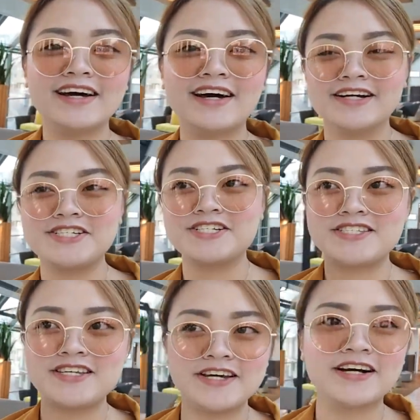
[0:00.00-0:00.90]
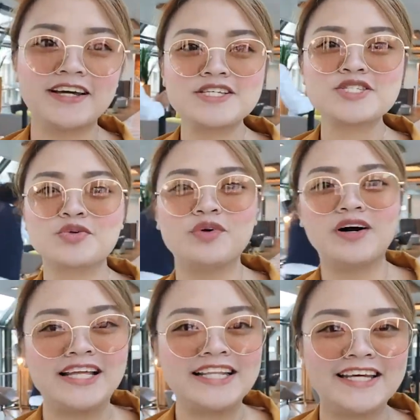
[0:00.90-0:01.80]
Uh, she's the youngest
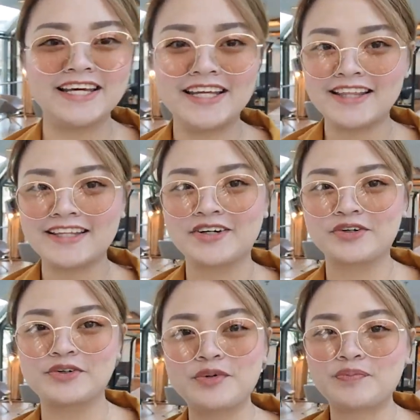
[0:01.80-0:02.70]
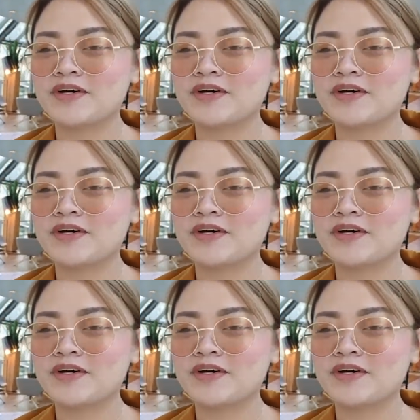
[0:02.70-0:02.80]
one in the group.